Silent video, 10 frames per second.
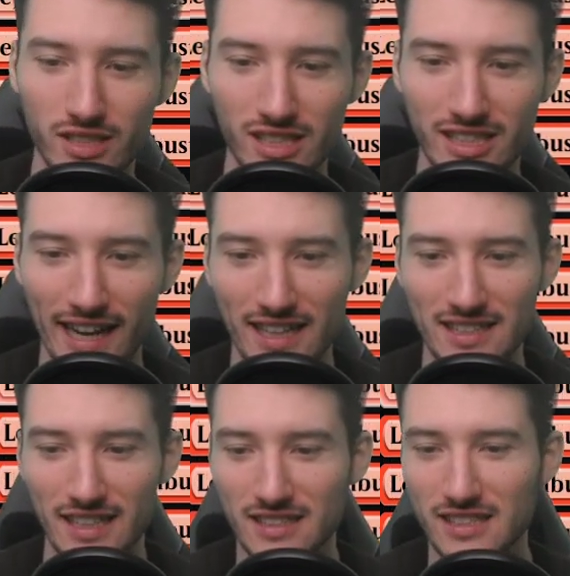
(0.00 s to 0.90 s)
the tech
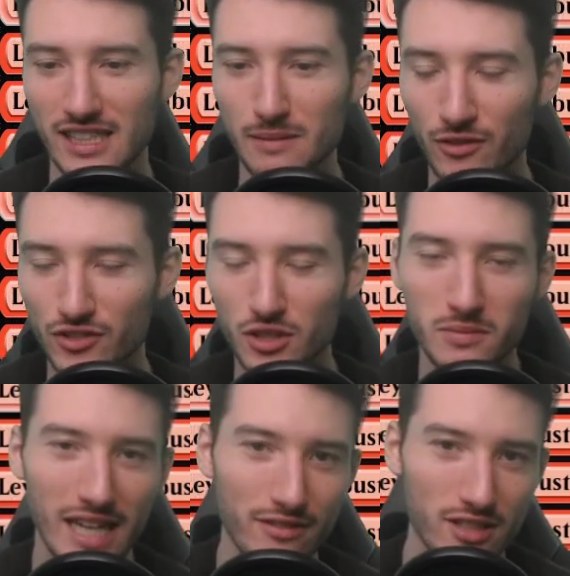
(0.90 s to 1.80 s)
that the team of Jim
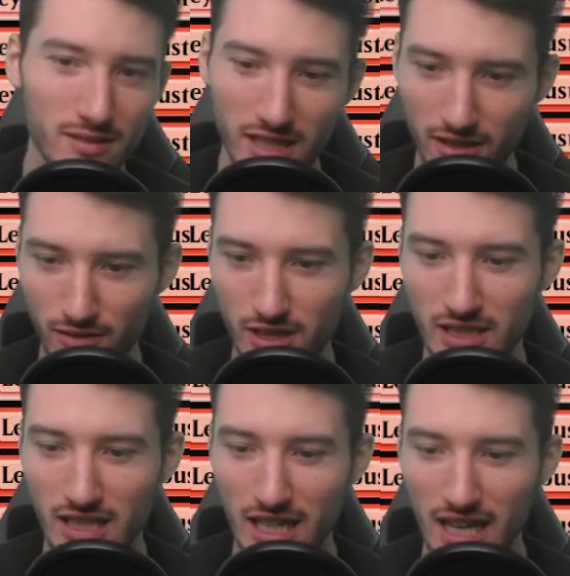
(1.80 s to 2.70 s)
Davis,
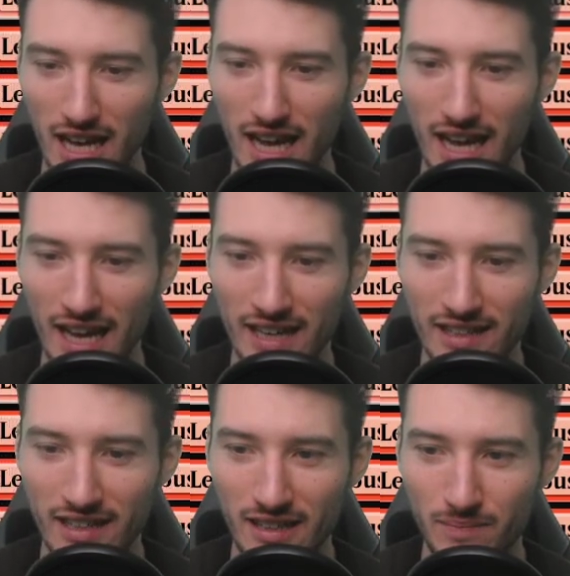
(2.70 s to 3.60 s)
Sigrist, and
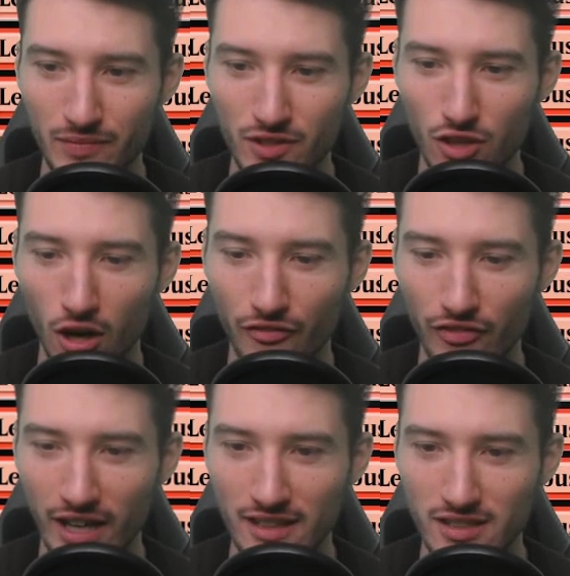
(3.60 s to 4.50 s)
Toph
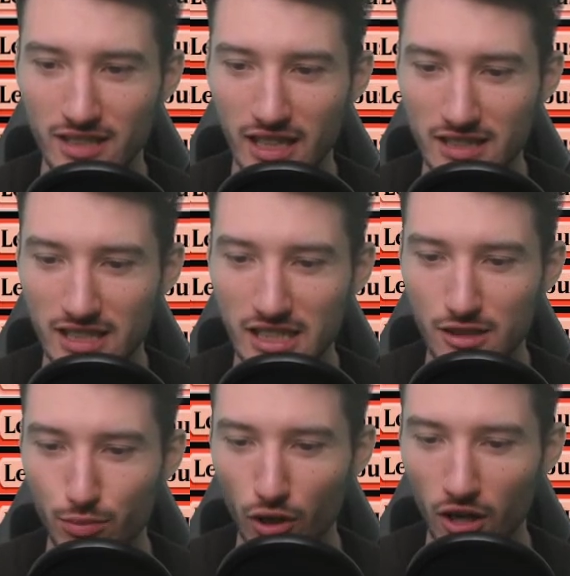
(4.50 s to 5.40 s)
and Cassis
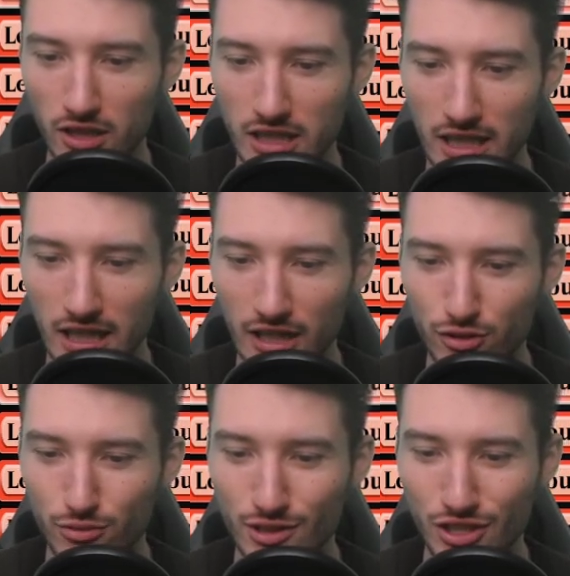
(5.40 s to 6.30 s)
brought
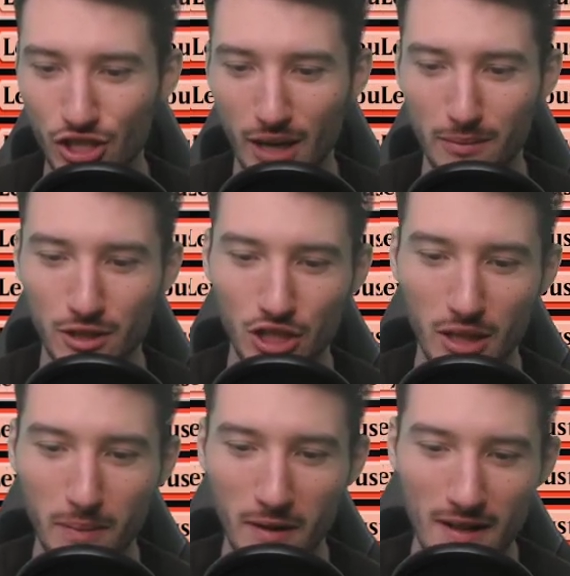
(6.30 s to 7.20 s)
to the
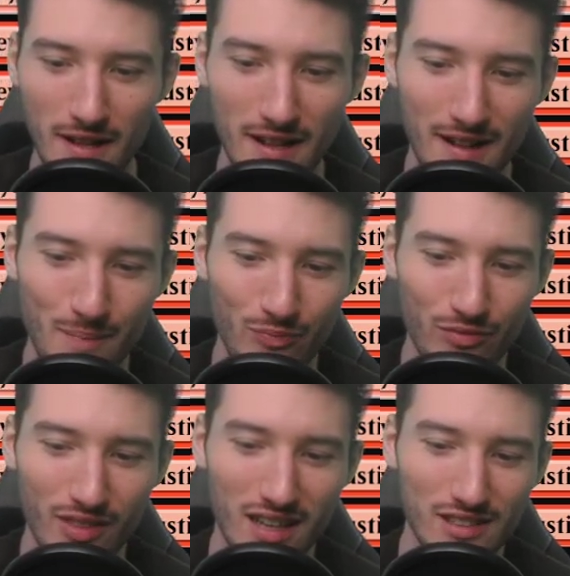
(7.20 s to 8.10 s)
championship.
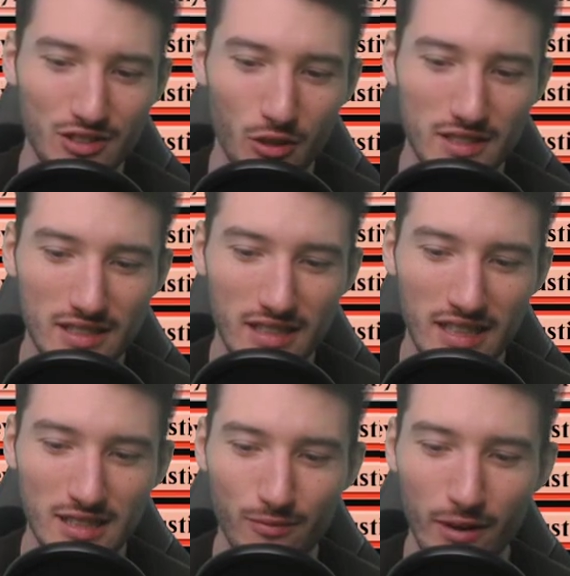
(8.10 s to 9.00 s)
So
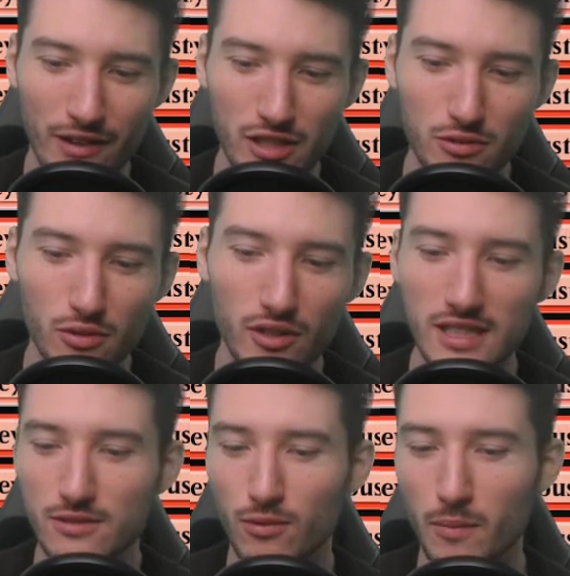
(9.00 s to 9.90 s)
it's whenever you or at
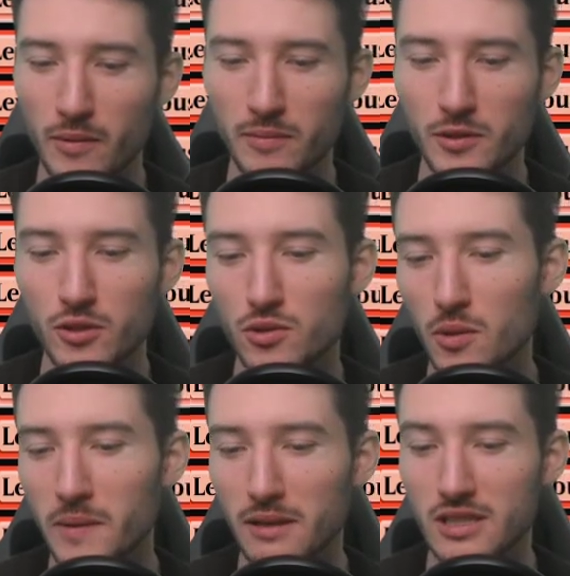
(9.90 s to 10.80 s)
least one opponent you control
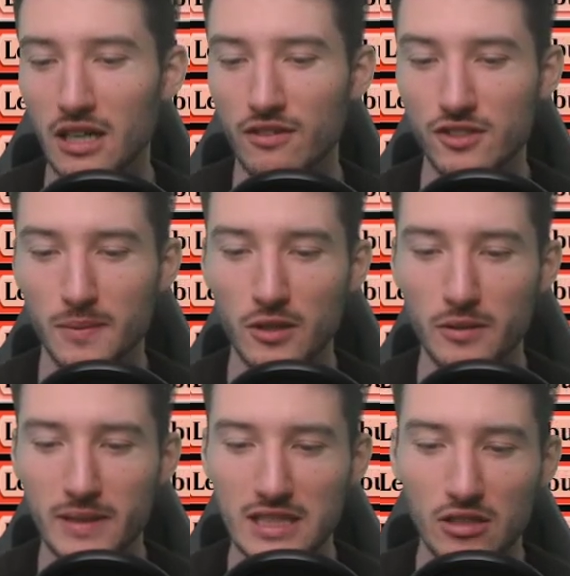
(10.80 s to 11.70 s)
becomes a target of a spell
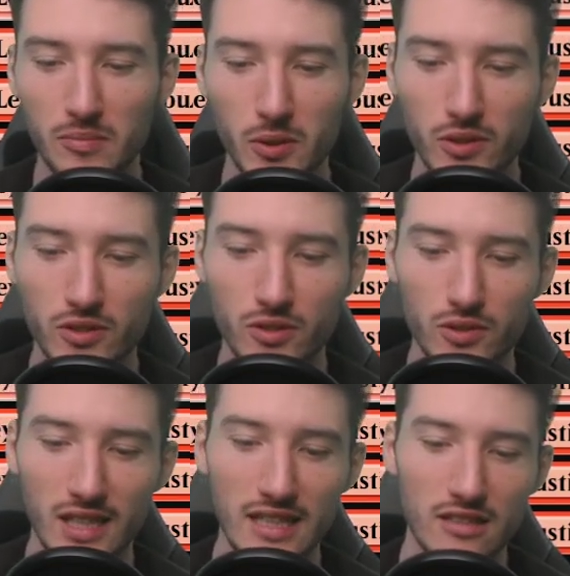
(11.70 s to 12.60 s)
ability and opponent
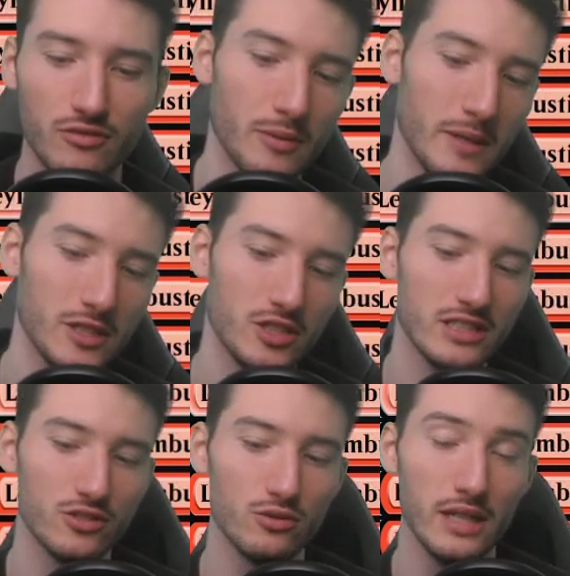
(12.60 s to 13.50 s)
controls Leyline of Combustion
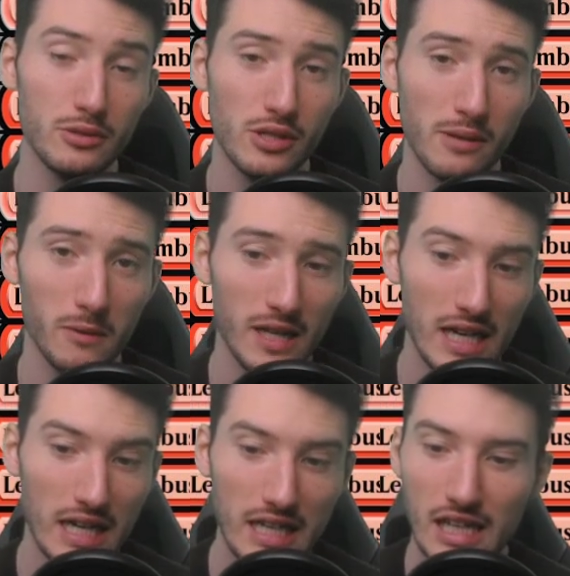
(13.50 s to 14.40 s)
deals 2 damage to a
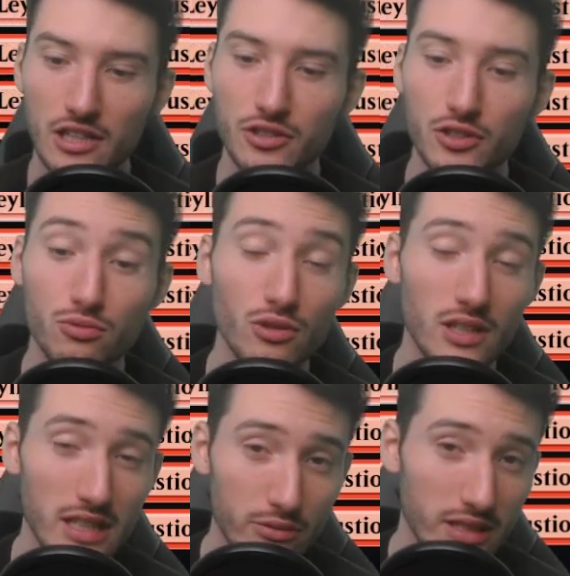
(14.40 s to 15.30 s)
player. So it's
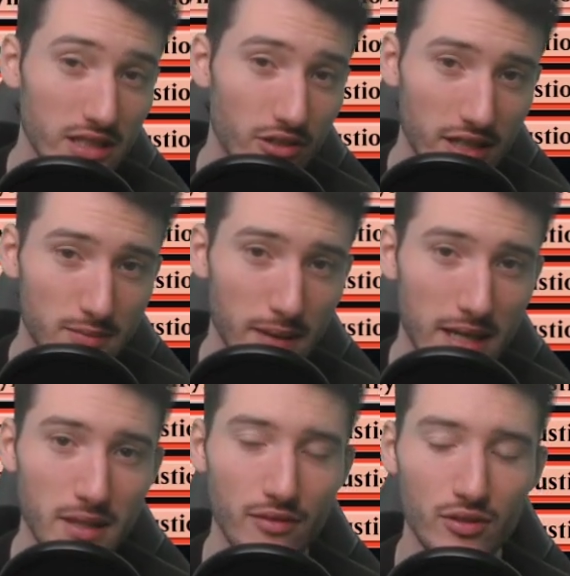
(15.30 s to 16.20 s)
really, really good against
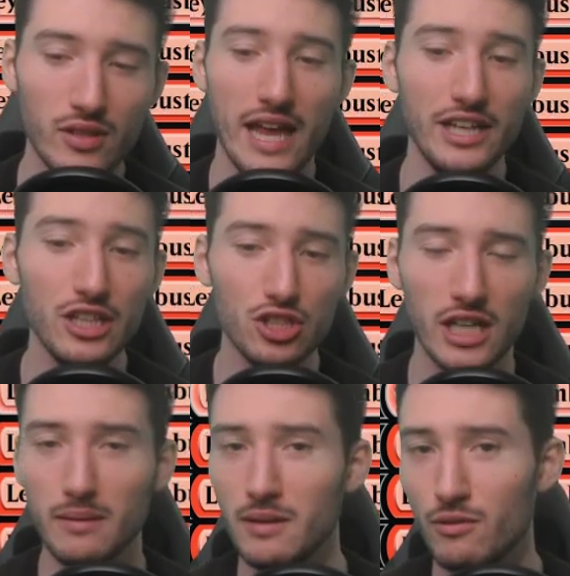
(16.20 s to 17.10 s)
Mayhem Devil. Each
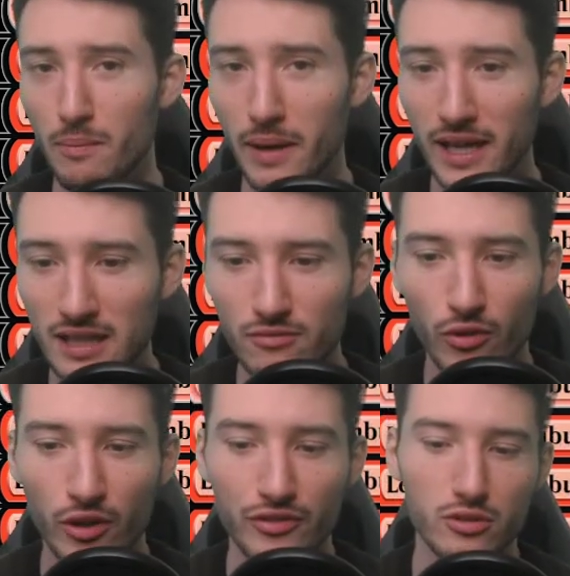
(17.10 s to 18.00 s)
time they want to ping
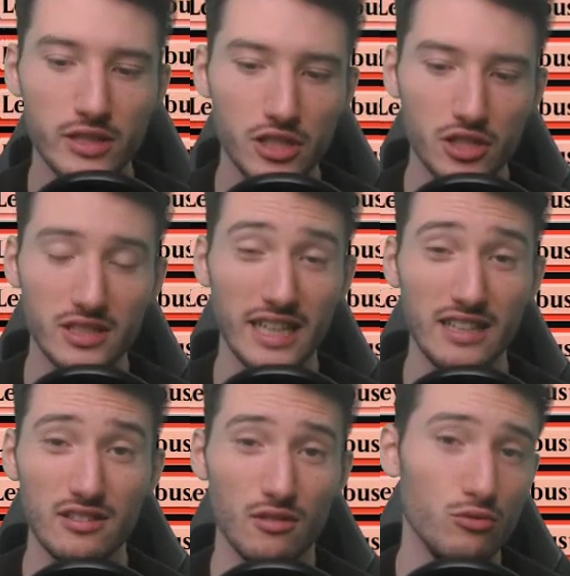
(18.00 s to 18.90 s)
one of your creatures, they
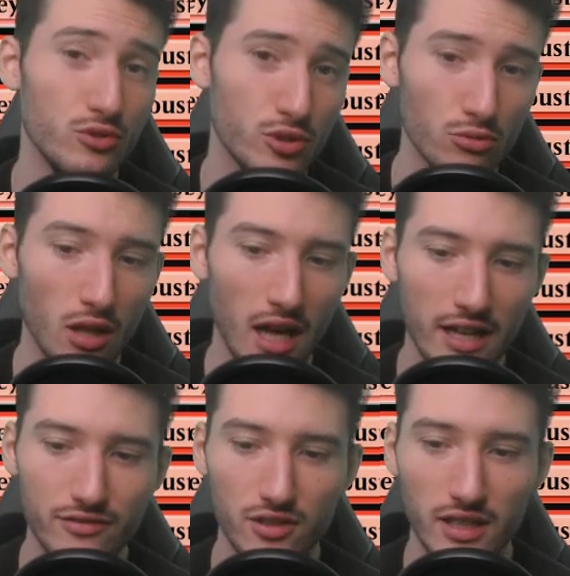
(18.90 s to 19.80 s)
lose 2
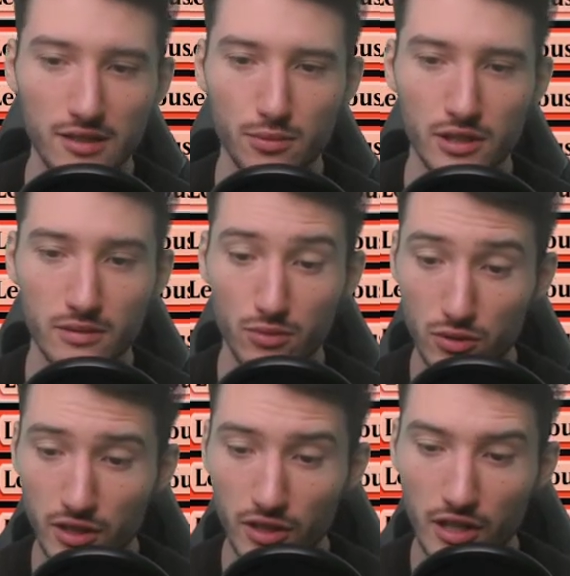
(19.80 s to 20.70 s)
life, so that's pretty
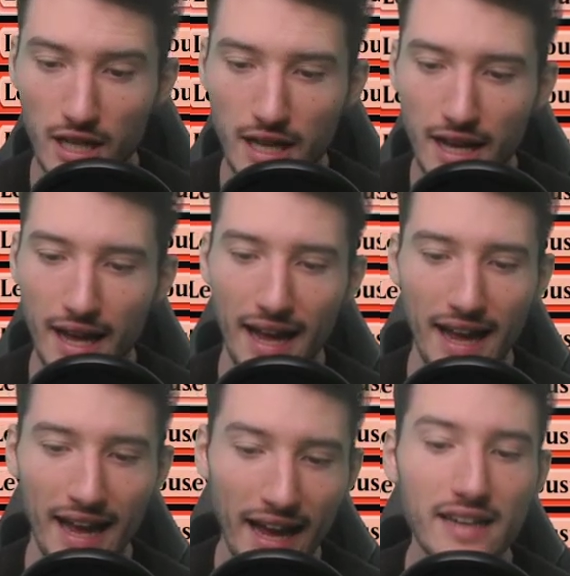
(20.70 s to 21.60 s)
brutal.
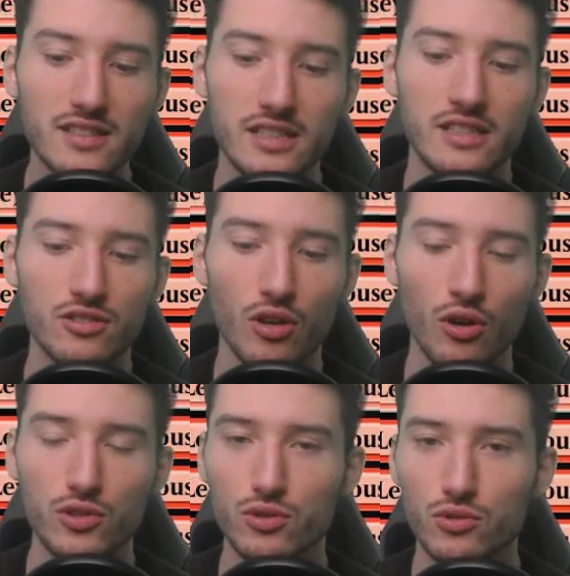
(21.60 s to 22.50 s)
And it is
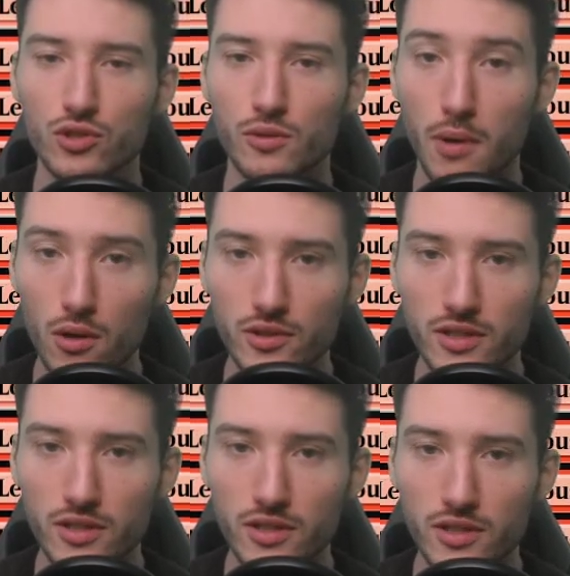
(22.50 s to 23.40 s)
also
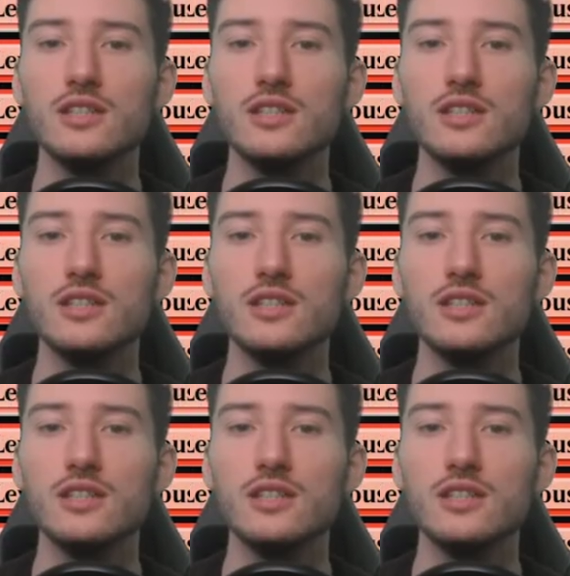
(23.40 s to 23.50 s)
supposedly